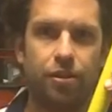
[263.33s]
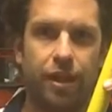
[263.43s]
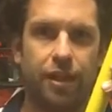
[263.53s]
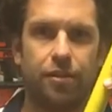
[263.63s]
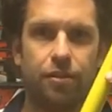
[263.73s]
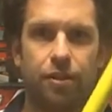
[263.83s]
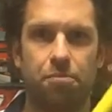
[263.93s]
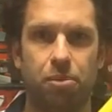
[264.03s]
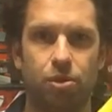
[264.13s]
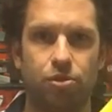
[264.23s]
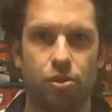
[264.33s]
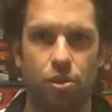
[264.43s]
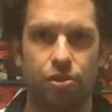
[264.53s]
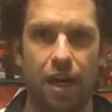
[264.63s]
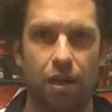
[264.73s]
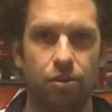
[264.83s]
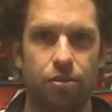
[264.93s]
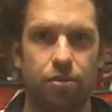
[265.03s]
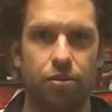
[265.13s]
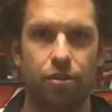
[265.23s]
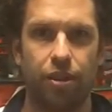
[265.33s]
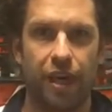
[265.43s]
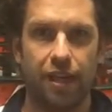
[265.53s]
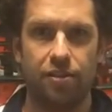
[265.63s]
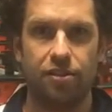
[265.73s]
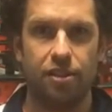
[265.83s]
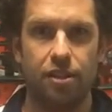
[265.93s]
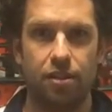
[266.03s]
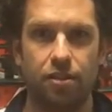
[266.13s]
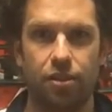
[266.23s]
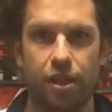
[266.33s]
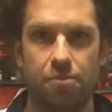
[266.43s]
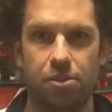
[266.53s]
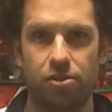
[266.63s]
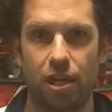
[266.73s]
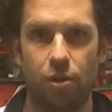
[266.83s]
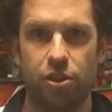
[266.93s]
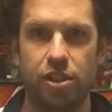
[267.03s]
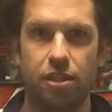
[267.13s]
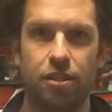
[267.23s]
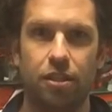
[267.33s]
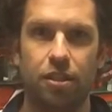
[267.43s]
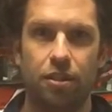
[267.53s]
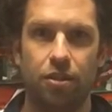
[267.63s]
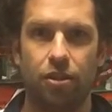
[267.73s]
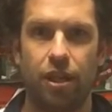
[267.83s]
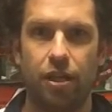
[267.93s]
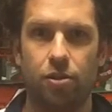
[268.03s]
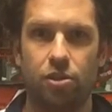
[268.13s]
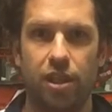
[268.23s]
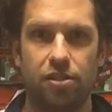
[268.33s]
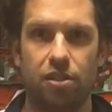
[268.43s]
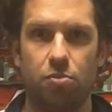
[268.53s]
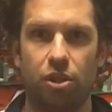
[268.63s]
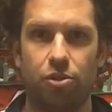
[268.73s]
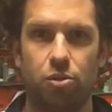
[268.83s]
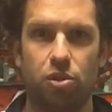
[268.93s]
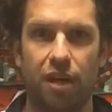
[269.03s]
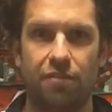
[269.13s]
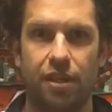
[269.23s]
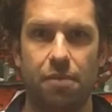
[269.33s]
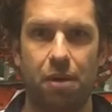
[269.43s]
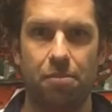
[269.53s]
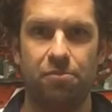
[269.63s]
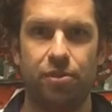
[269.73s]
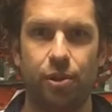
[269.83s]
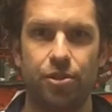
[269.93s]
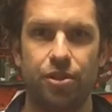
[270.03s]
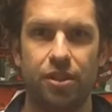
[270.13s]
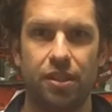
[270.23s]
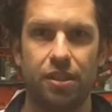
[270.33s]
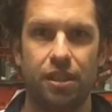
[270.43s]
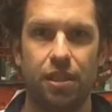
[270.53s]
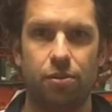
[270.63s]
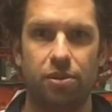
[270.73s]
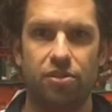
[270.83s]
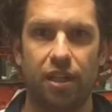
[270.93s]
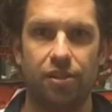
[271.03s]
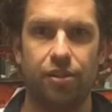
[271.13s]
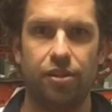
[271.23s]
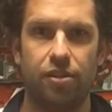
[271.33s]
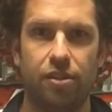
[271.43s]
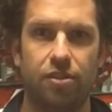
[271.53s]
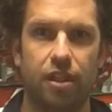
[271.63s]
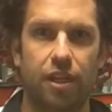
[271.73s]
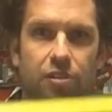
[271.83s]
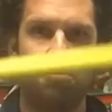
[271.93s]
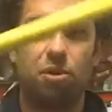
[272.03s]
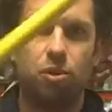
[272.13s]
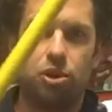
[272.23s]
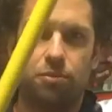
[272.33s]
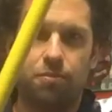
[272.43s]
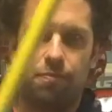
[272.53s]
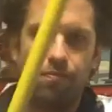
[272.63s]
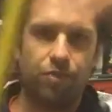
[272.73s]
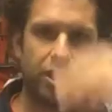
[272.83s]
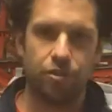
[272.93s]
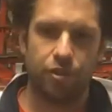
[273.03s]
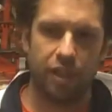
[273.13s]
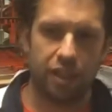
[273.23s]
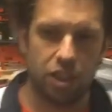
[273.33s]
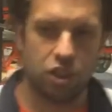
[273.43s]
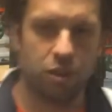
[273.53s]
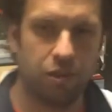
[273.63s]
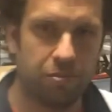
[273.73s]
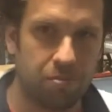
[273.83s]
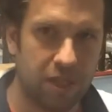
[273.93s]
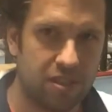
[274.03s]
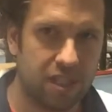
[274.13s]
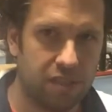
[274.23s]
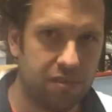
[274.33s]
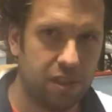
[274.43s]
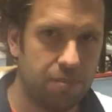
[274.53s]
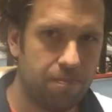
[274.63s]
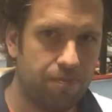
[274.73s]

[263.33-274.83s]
that person goes down, the head is here, the hip is down here, and you tell someone to drive the hip up first, it'll result in this kind of motion. Yeah, so I can show it myself here.